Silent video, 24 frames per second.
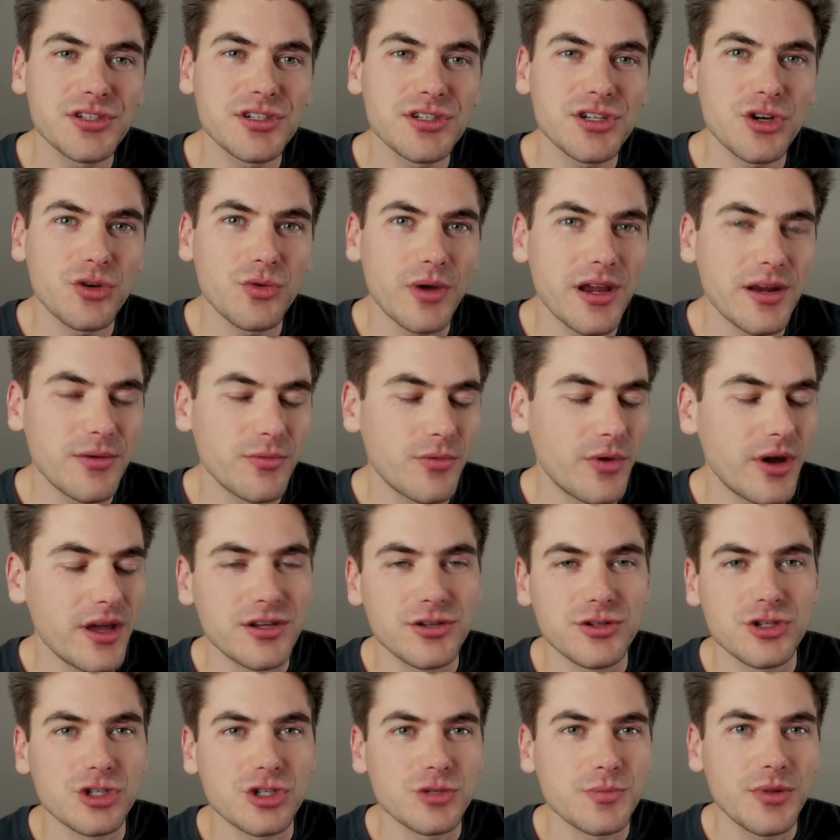is a great way to
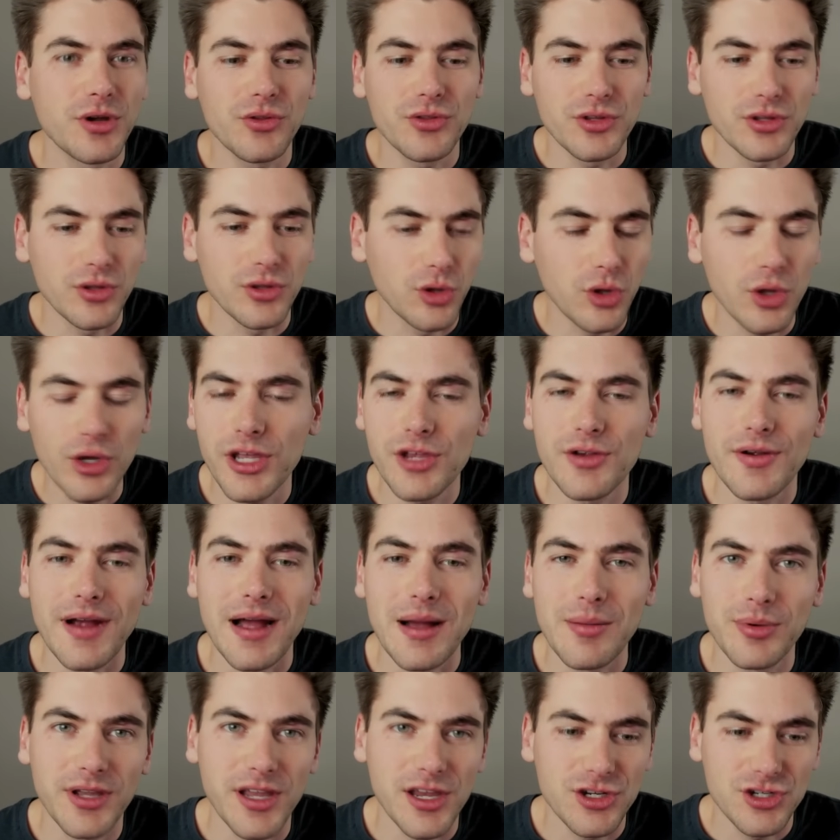just be able to look at your
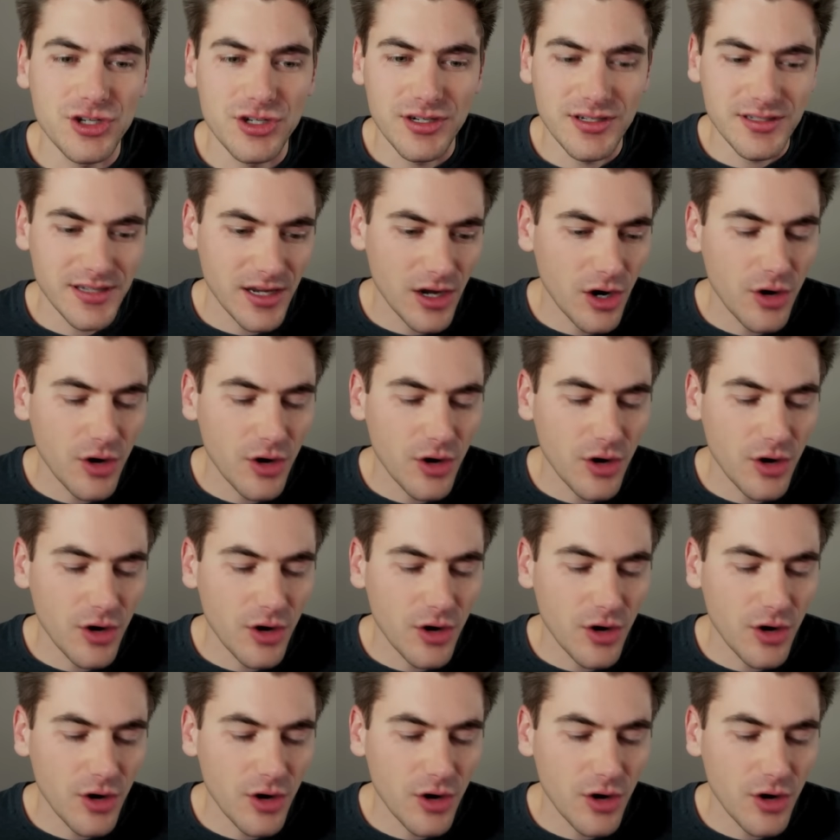application and say,